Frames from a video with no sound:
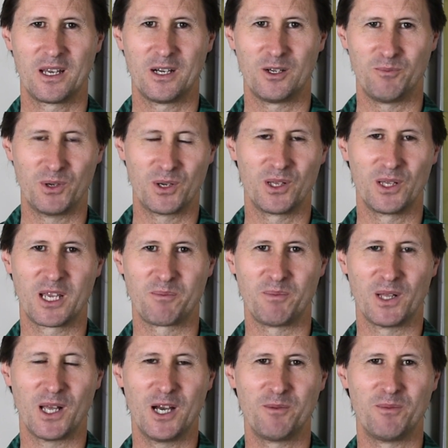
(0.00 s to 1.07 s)
I'll put a link
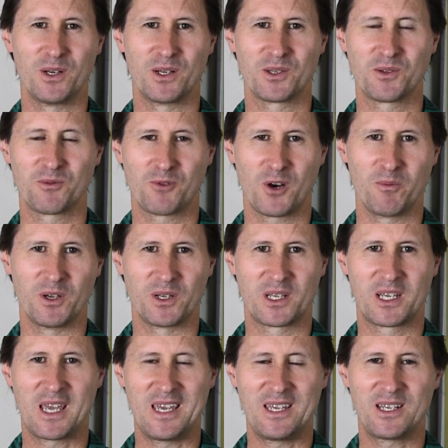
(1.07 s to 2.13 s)
below, but it's Robert
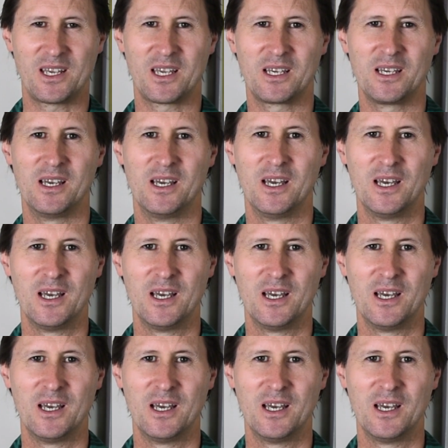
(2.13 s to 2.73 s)
Keating